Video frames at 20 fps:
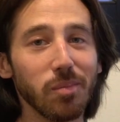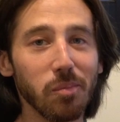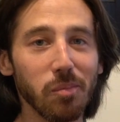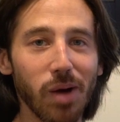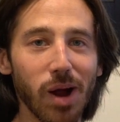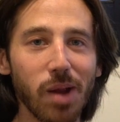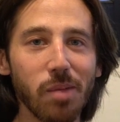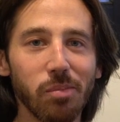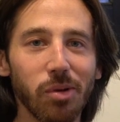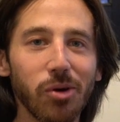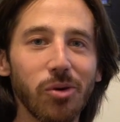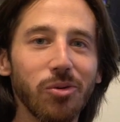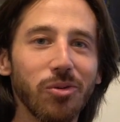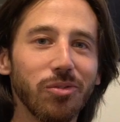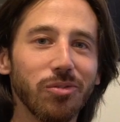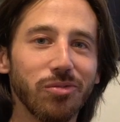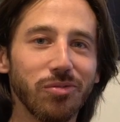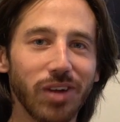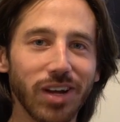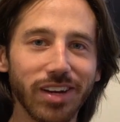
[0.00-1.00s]
my
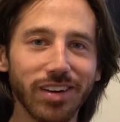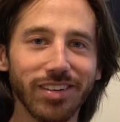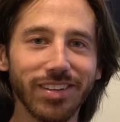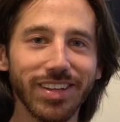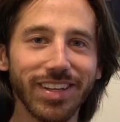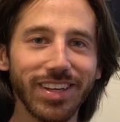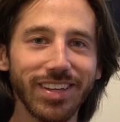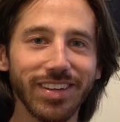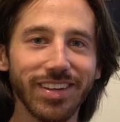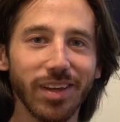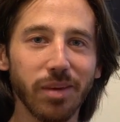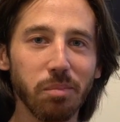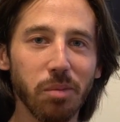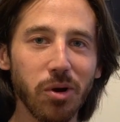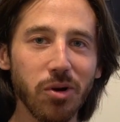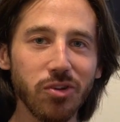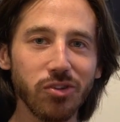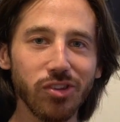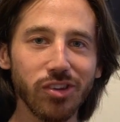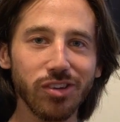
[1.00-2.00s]
boat finally in
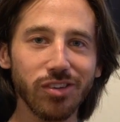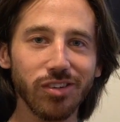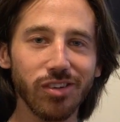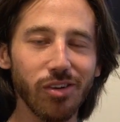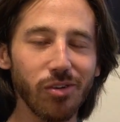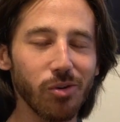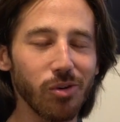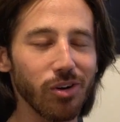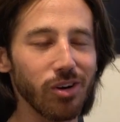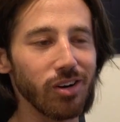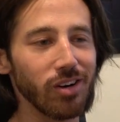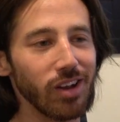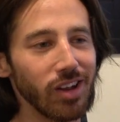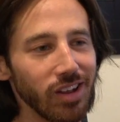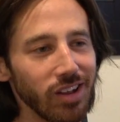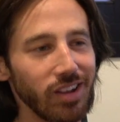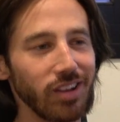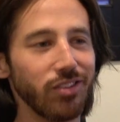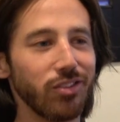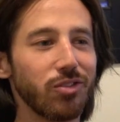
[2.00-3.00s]
person, or
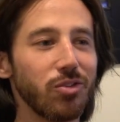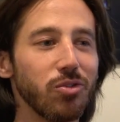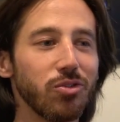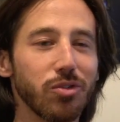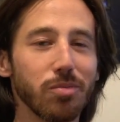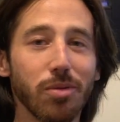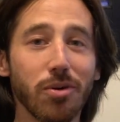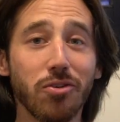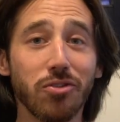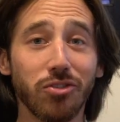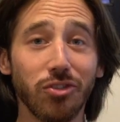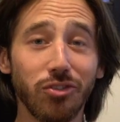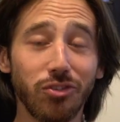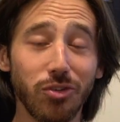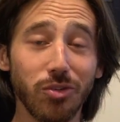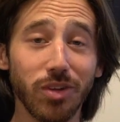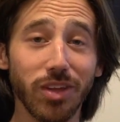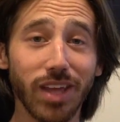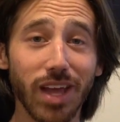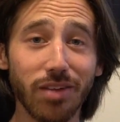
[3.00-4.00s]
as close to person as
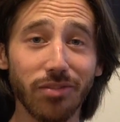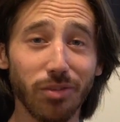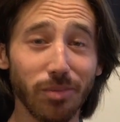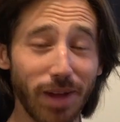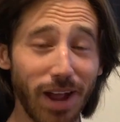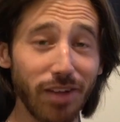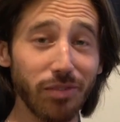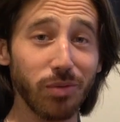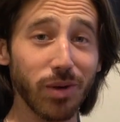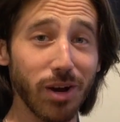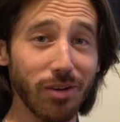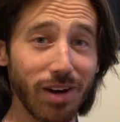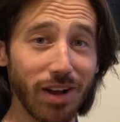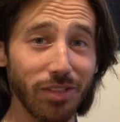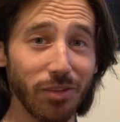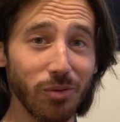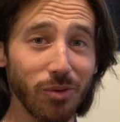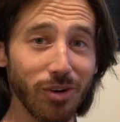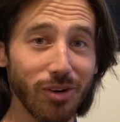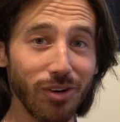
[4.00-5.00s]
you can get from halfway around
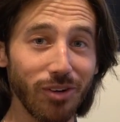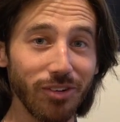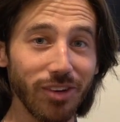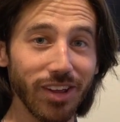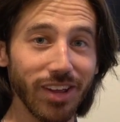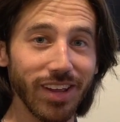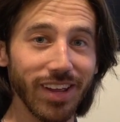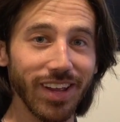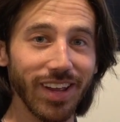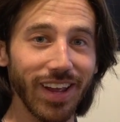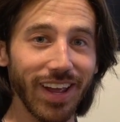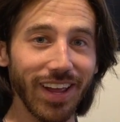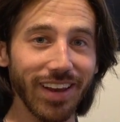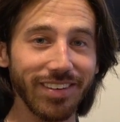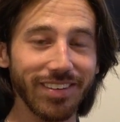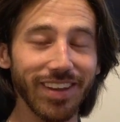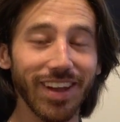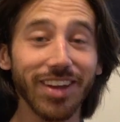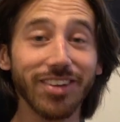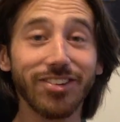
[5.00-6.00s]
the world,
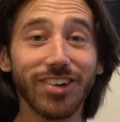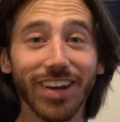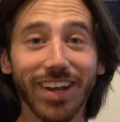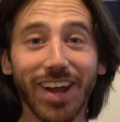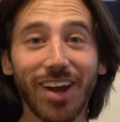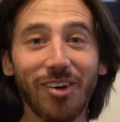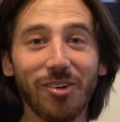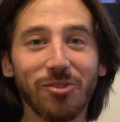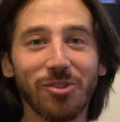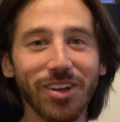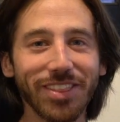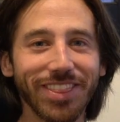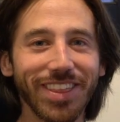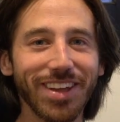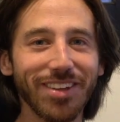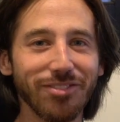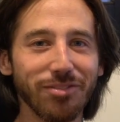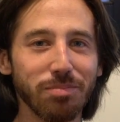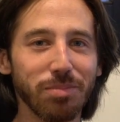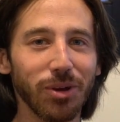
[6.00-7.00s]
and uh, check out what
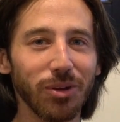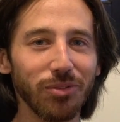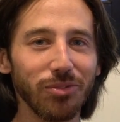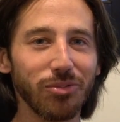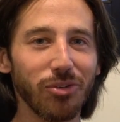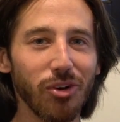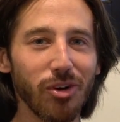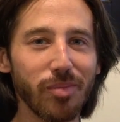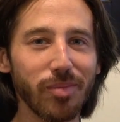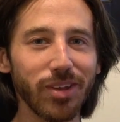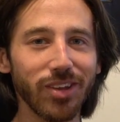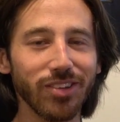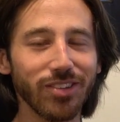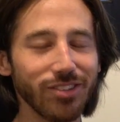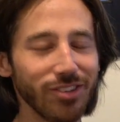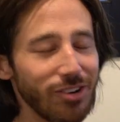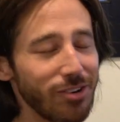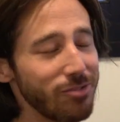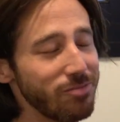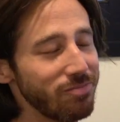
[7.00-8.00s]
they've built for me.
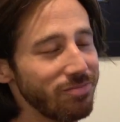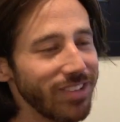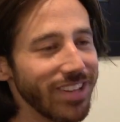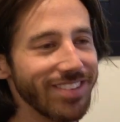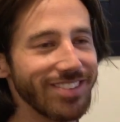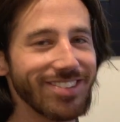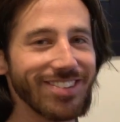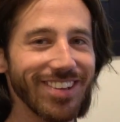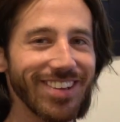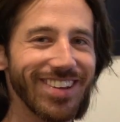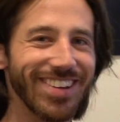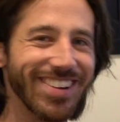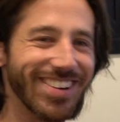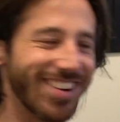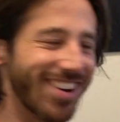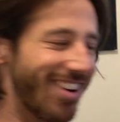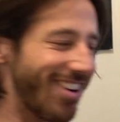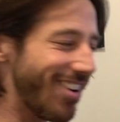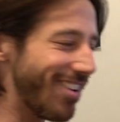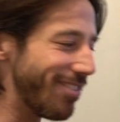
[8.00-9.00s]
So let's uh,
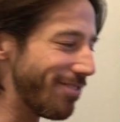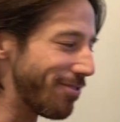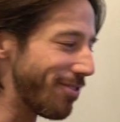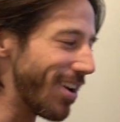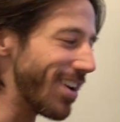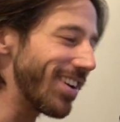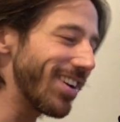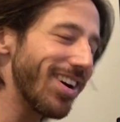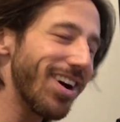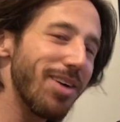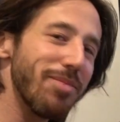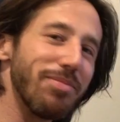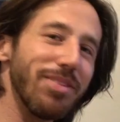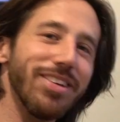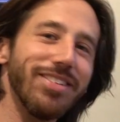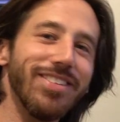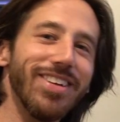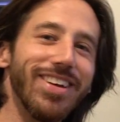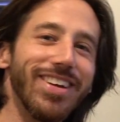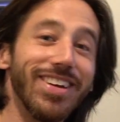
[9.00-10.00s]
call Frank up
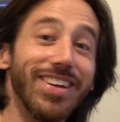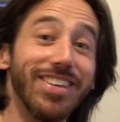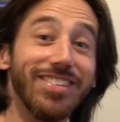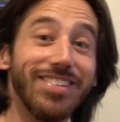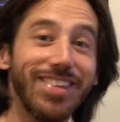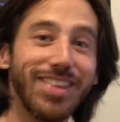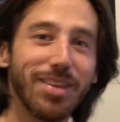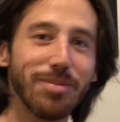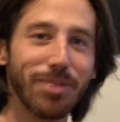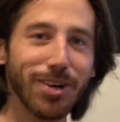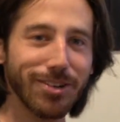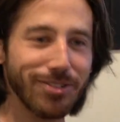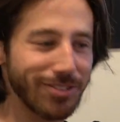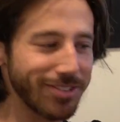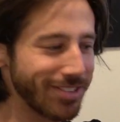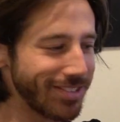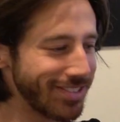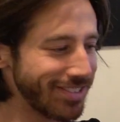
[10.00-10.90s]
and, and see the boat.